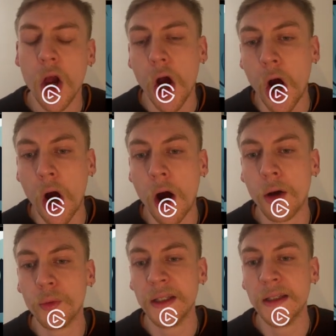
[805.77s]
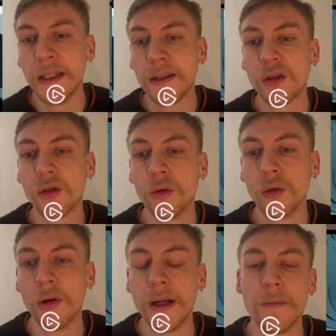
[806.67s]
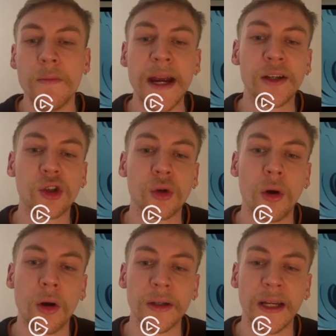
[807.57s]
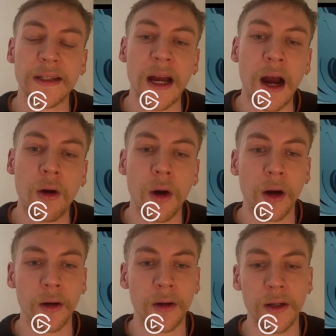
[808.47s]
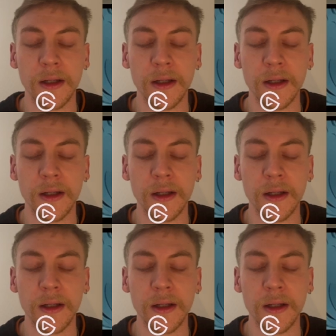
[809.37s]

or we need to make sure that our